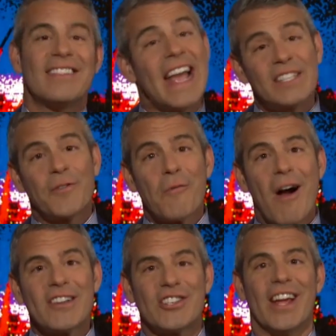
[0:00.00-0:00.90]
Thanks for
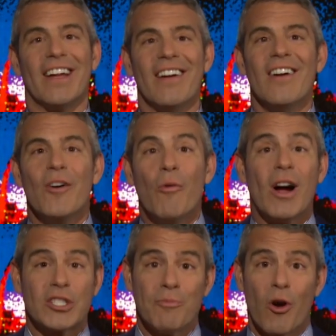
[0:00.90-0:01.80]
watching.
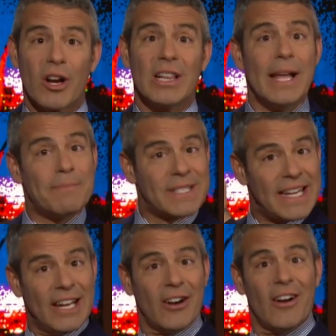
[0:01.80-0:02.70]
Watch more clips
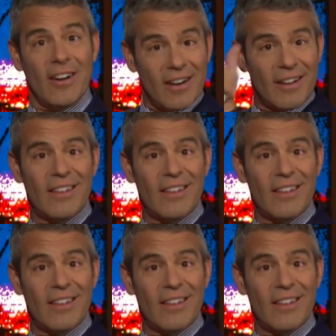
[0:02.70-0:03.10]
here,